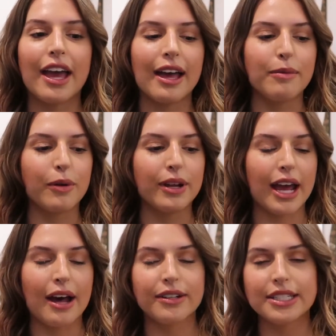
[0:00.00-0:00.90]
I'm going
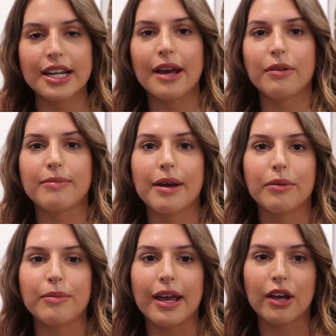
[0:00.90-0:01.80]
out tonight with my
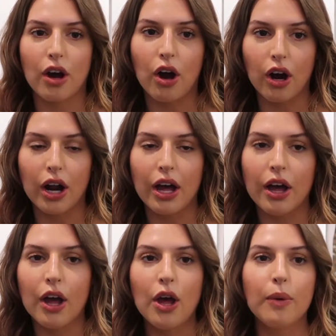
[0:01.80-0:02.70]
roommate Cara.